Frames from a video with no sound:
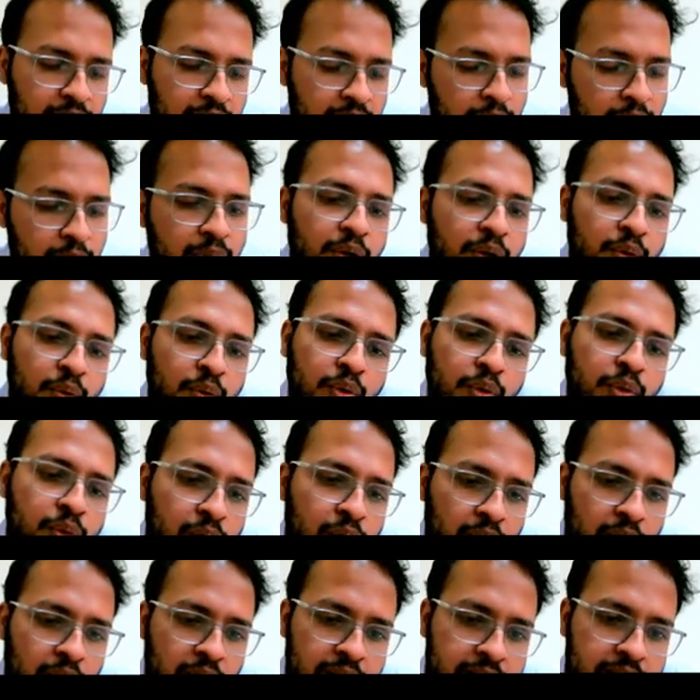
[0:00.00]
there were no
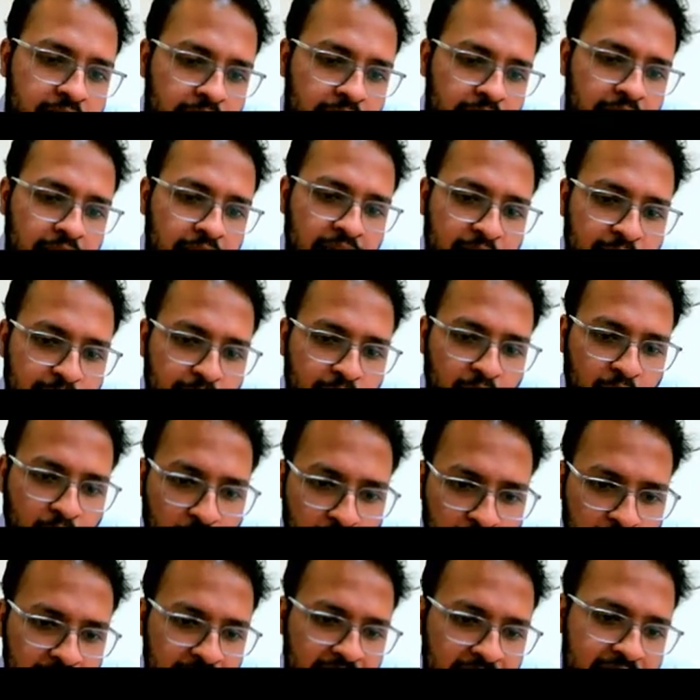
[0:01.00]
neurological
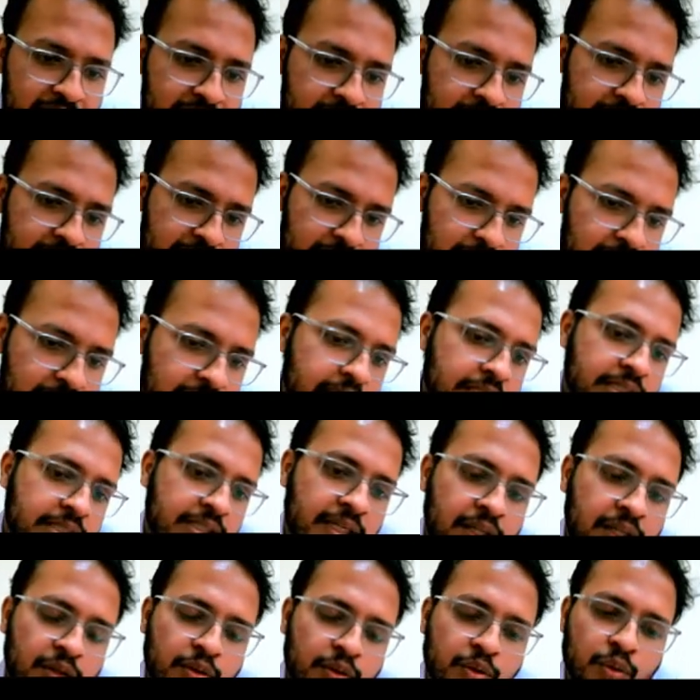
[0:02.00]
complications seen
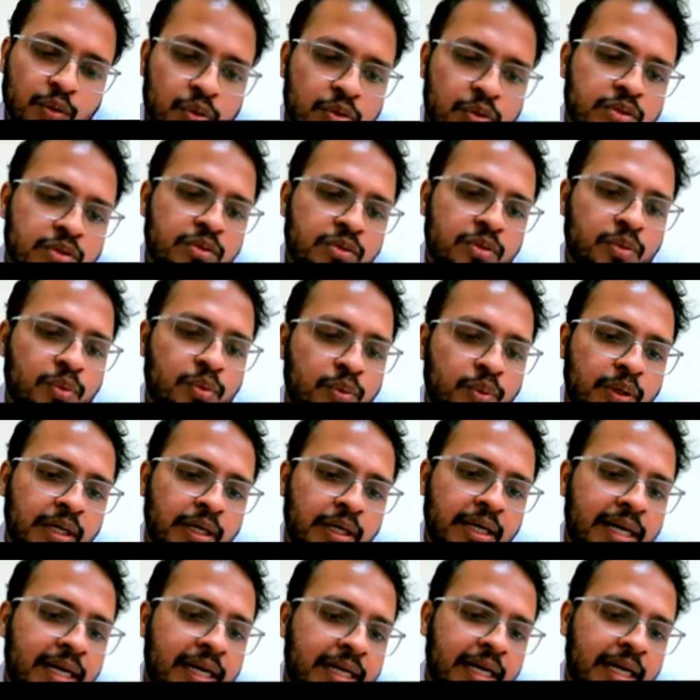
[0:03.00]
in those who were
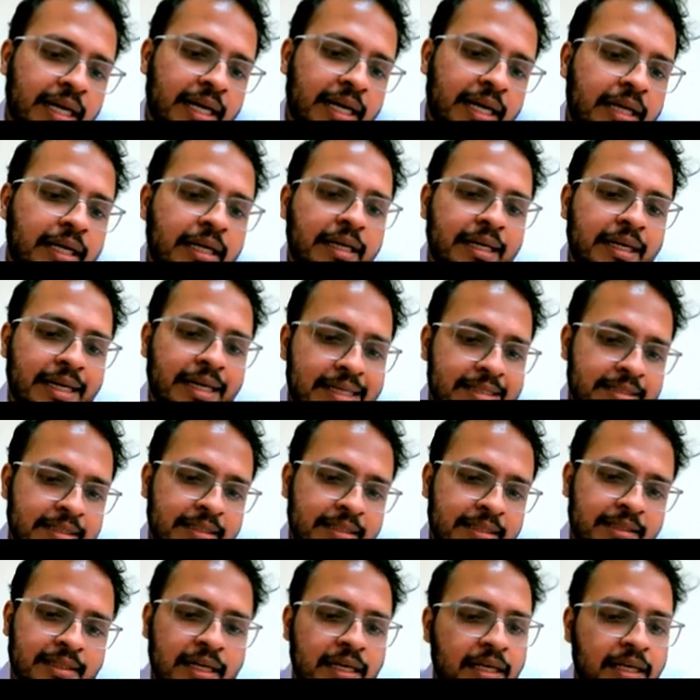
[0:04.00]
corrected at
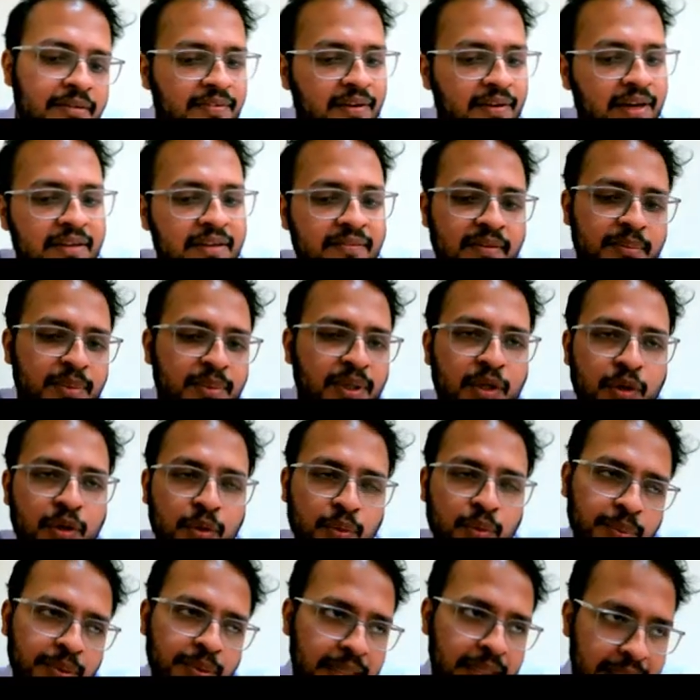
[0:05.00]
lesser than 5
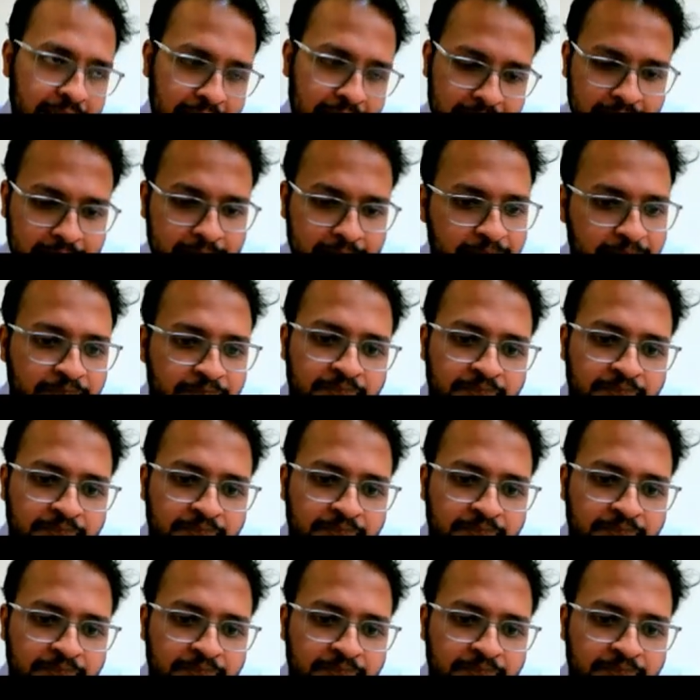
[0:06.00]
MEQ per liter.